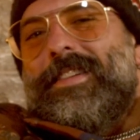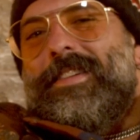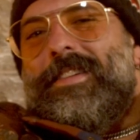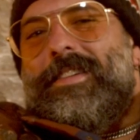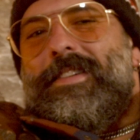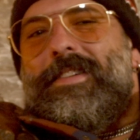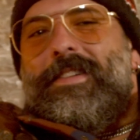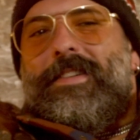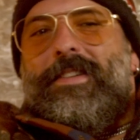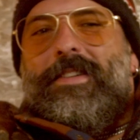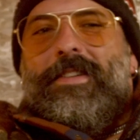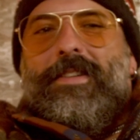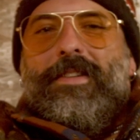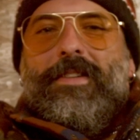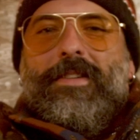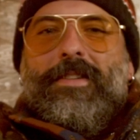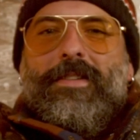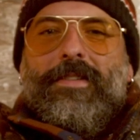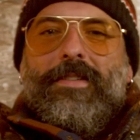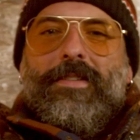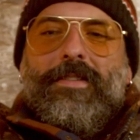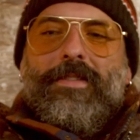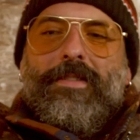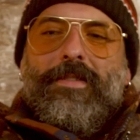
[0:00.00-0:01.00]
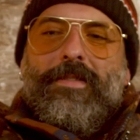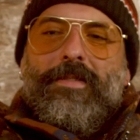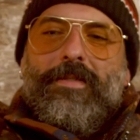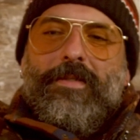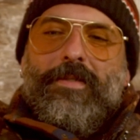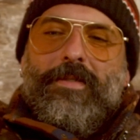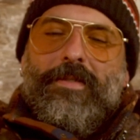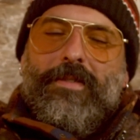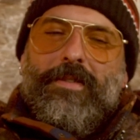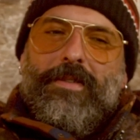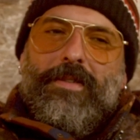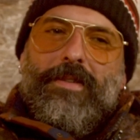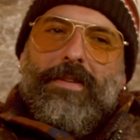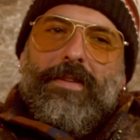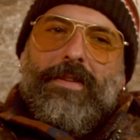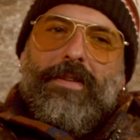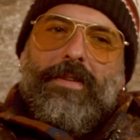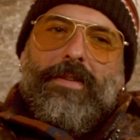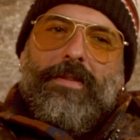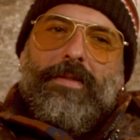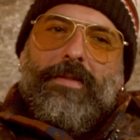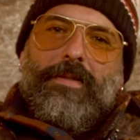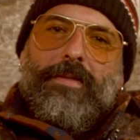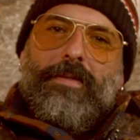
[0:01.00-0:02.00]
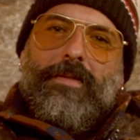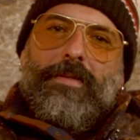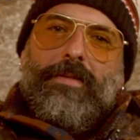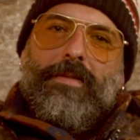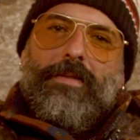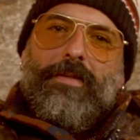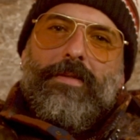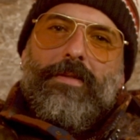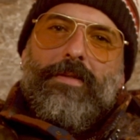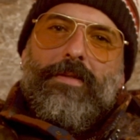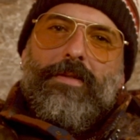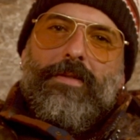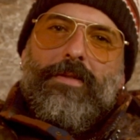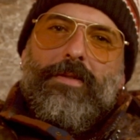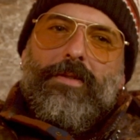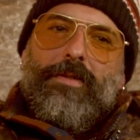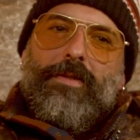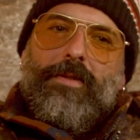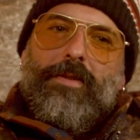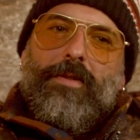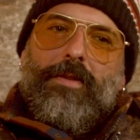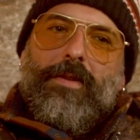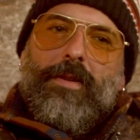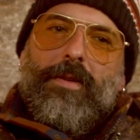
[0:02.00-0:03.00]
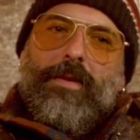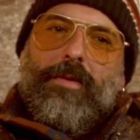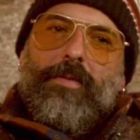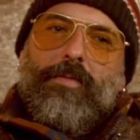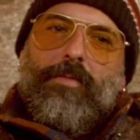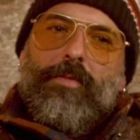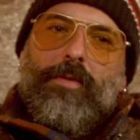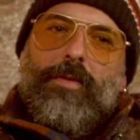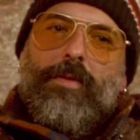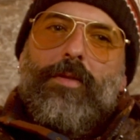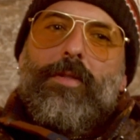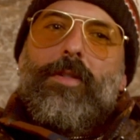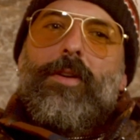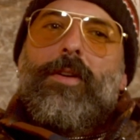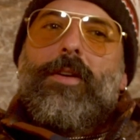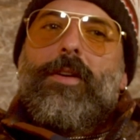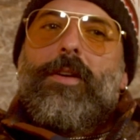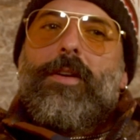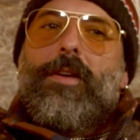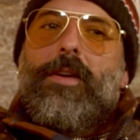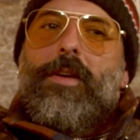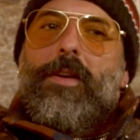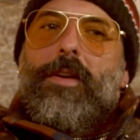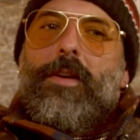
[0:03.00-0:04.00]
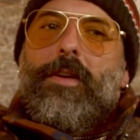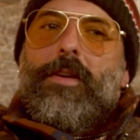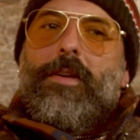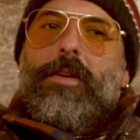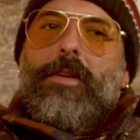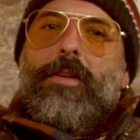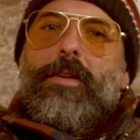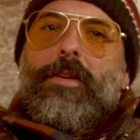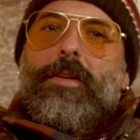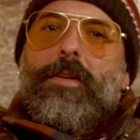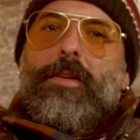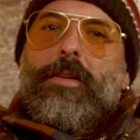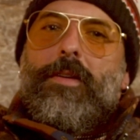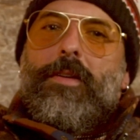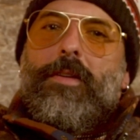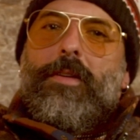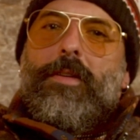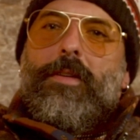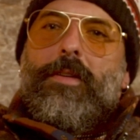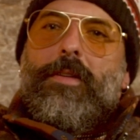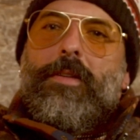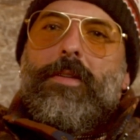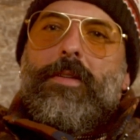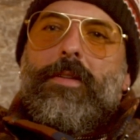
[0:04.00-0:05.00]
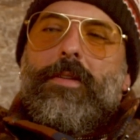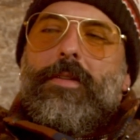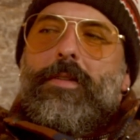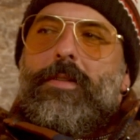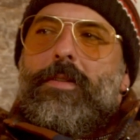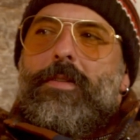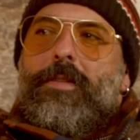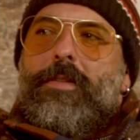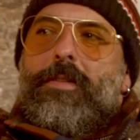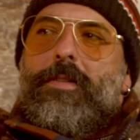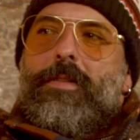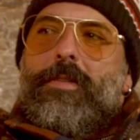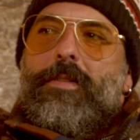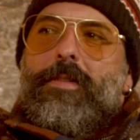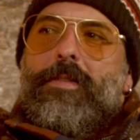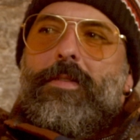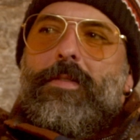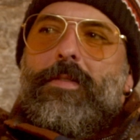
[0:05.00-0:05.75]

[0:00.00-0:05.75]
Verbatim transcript: it's the whiskey. Um, all right. Well, look. No way, five. Number five.